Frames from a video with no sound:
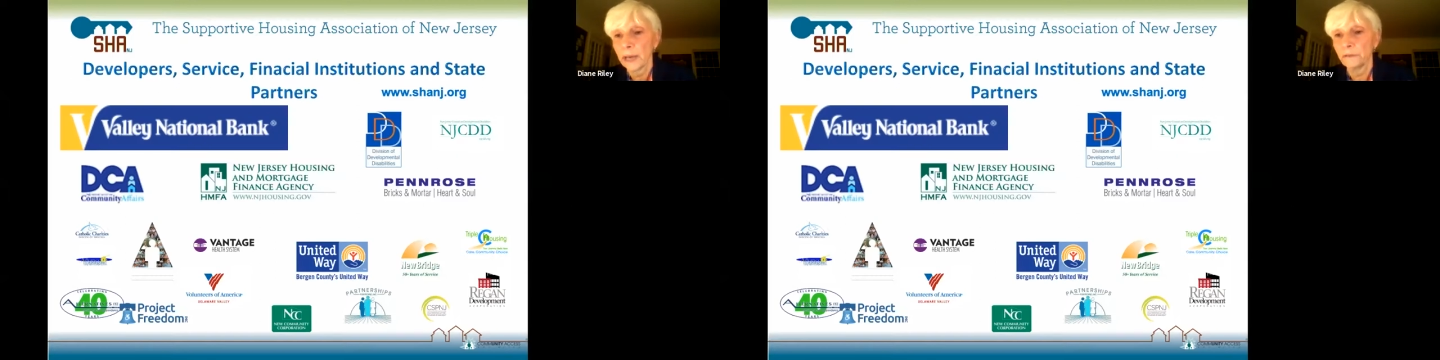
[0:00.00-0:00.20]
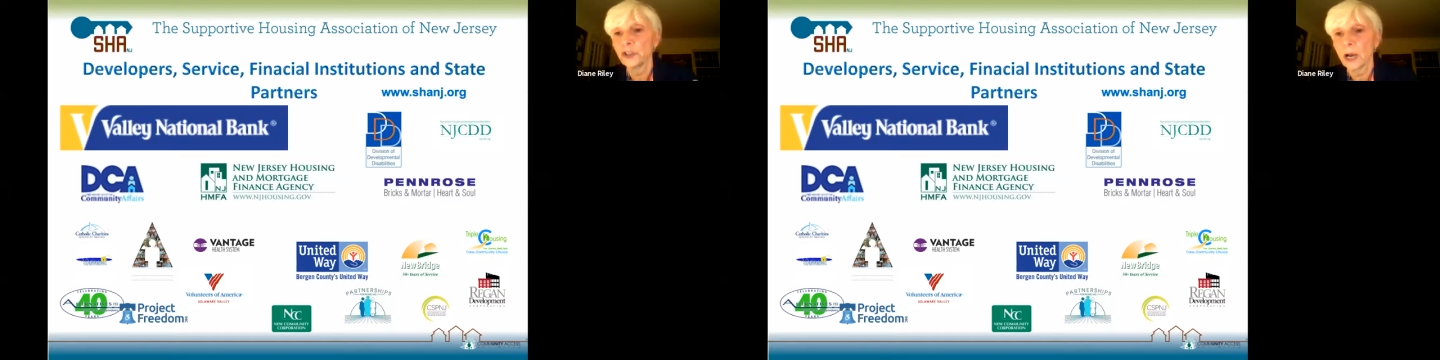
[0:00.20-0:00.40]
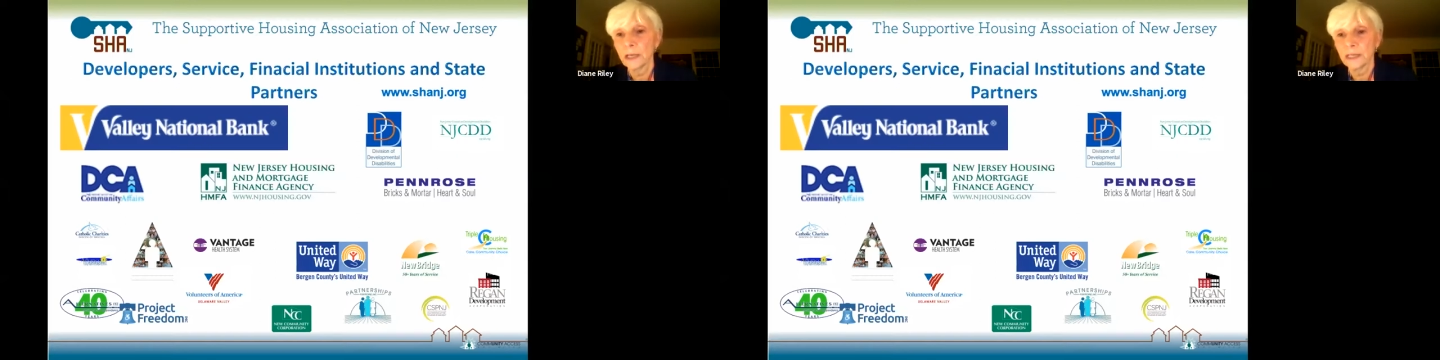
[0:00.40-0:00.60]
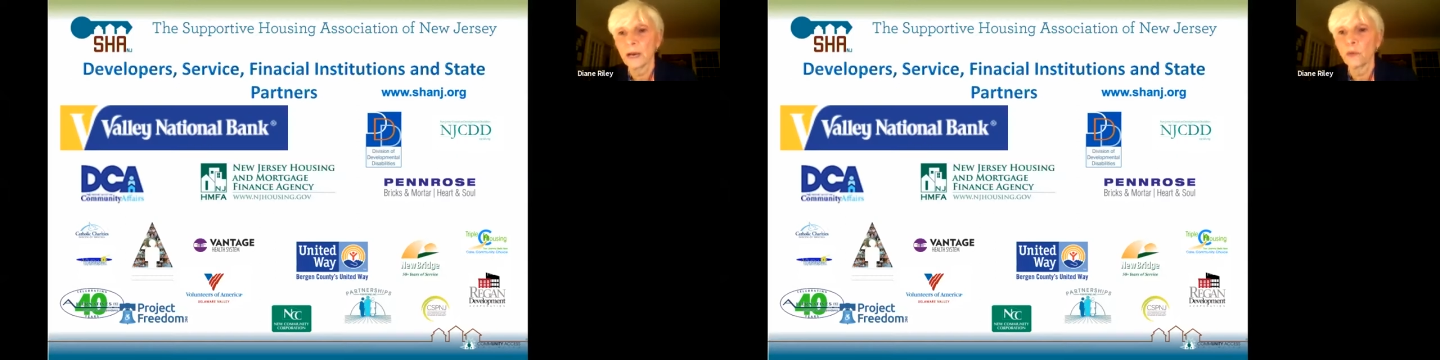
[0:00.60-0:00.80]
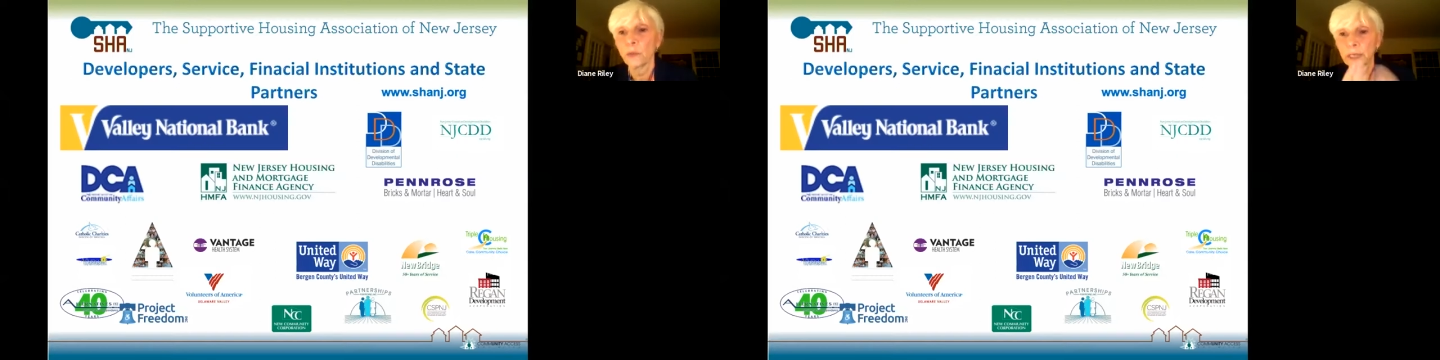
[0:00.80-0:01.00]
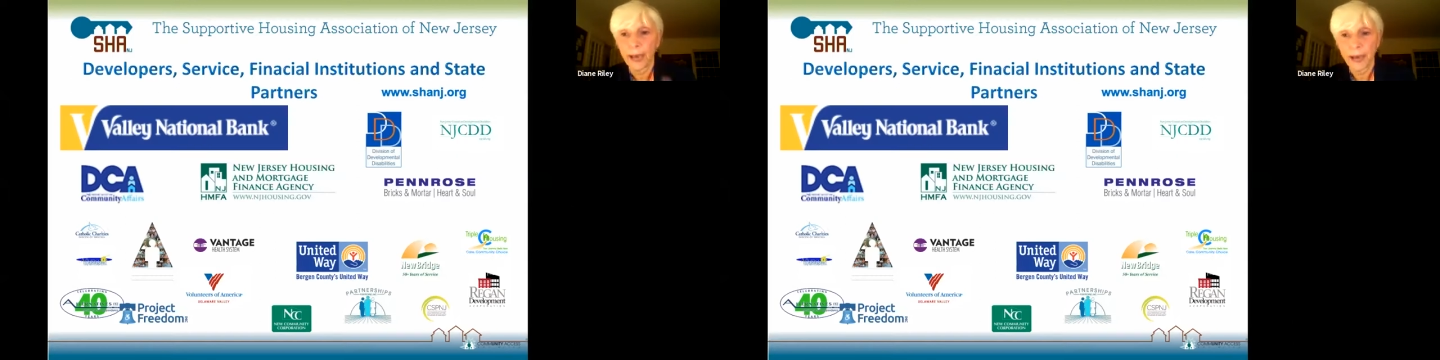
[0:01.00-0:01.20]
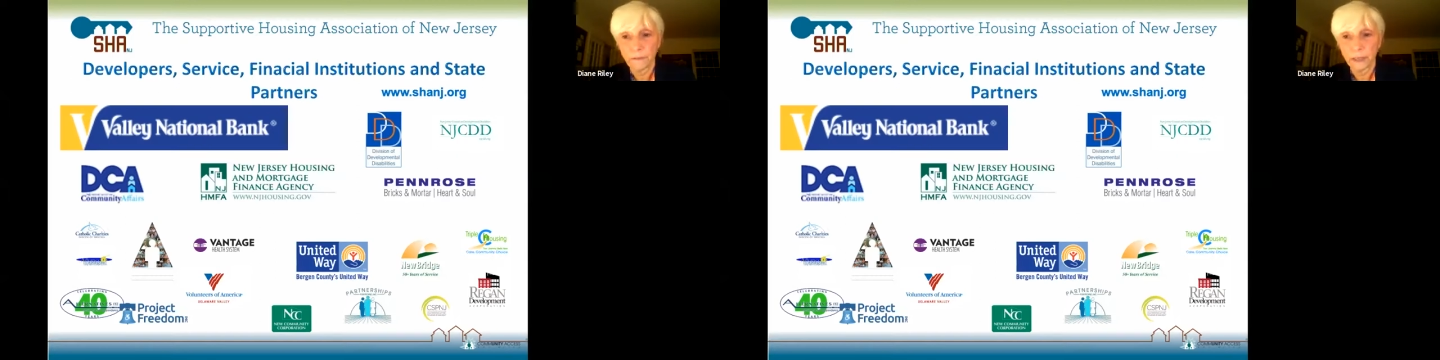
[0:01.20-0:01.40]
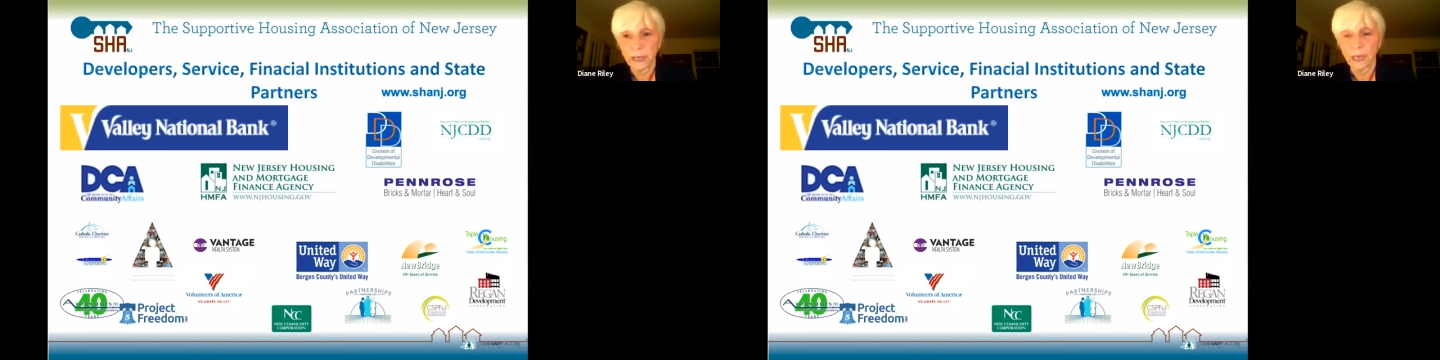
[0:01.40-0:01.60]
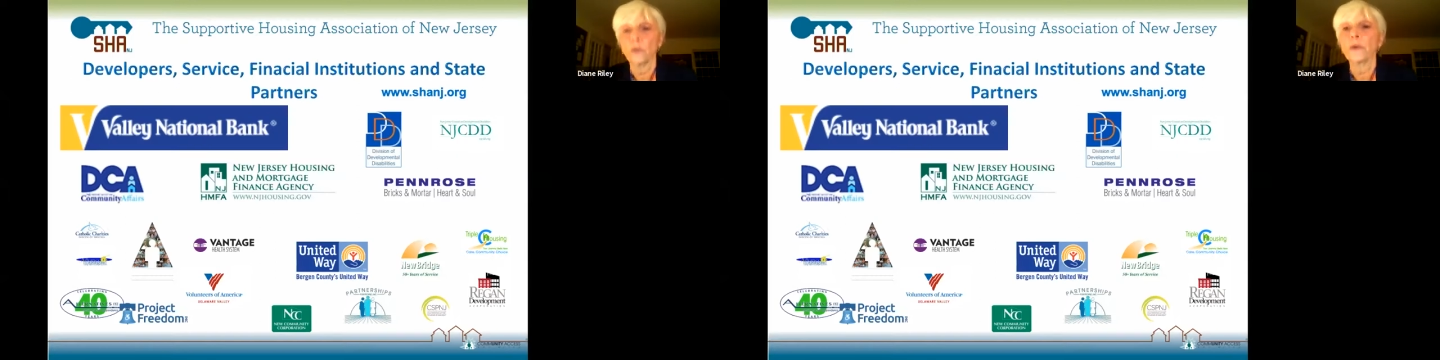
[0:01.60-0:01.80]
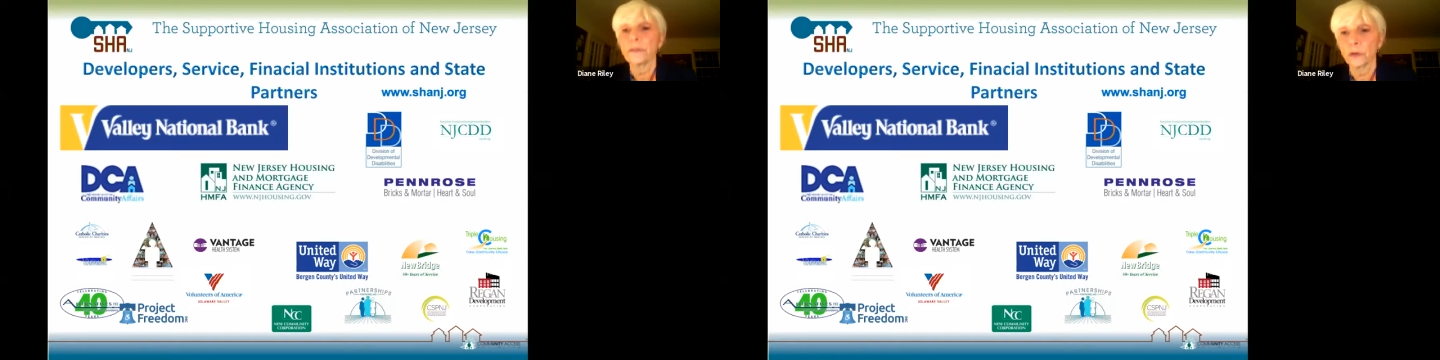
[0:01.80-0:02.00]
of SHA is that we advocate
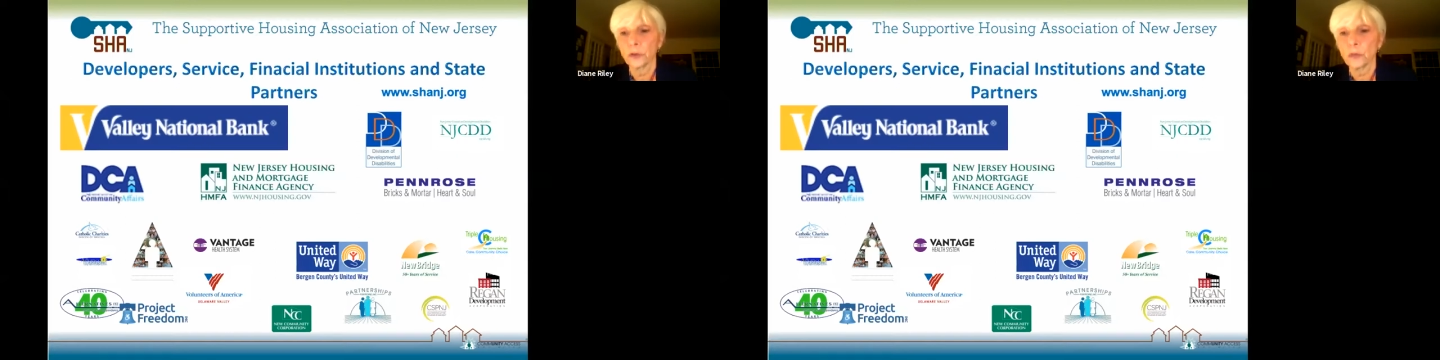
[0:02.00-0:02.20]
with those